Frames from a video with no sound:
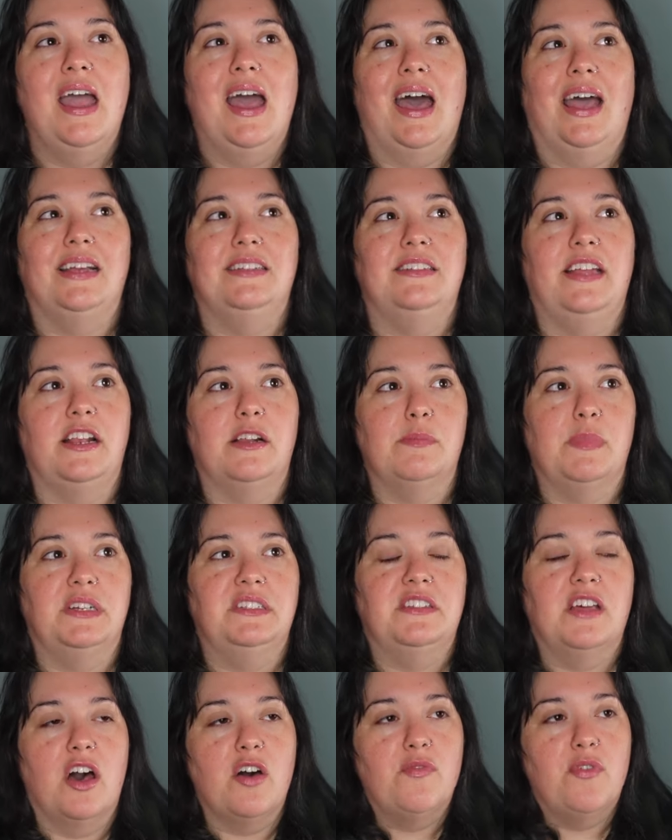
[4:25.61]
I say to
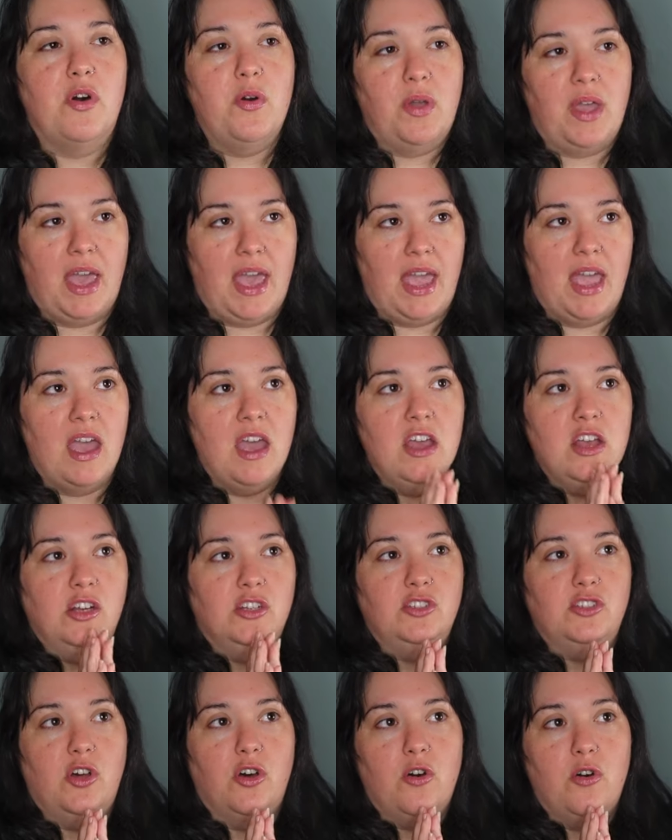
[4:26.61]
myself, okay,
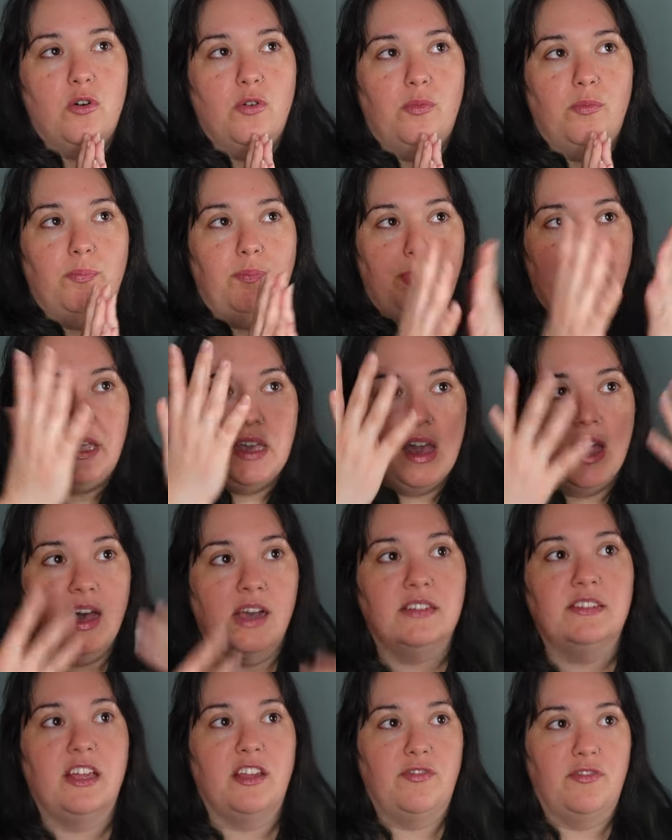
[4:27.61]
so
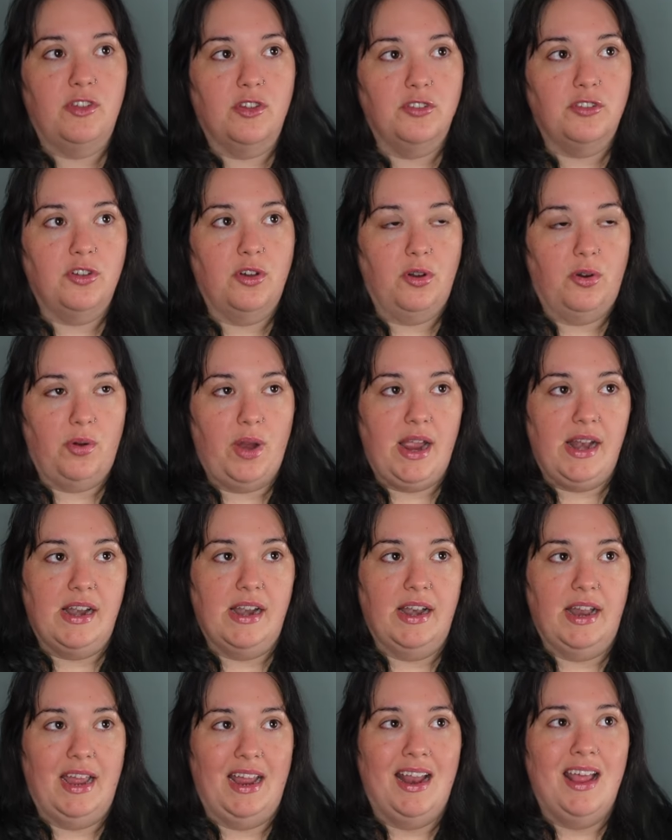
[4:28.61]
because I feel so great
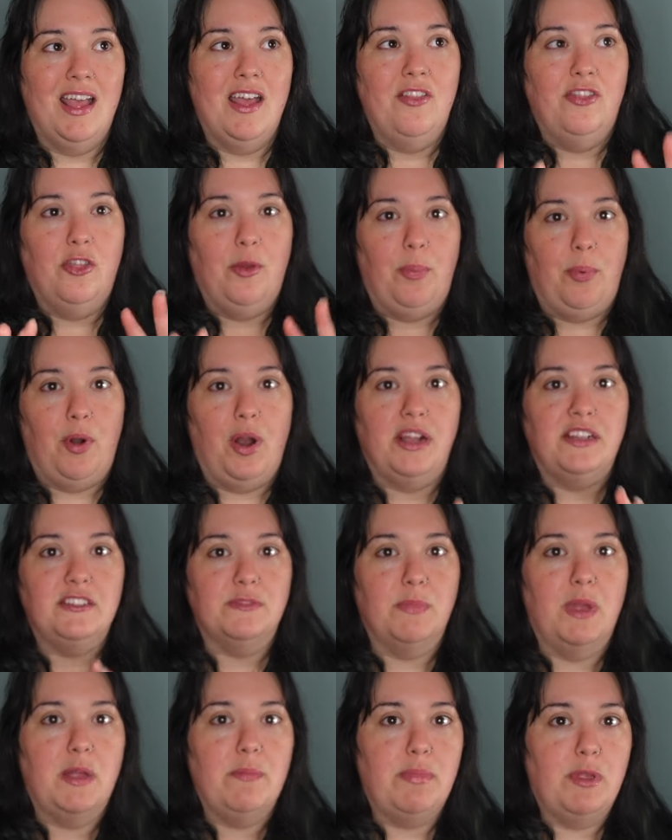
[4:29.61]
in it, the price
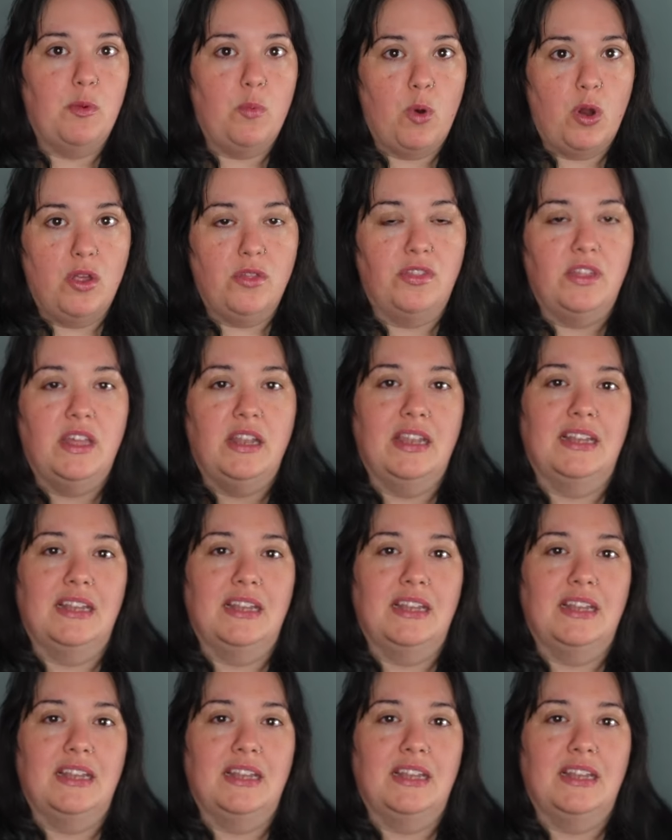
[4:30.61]
might be worth it.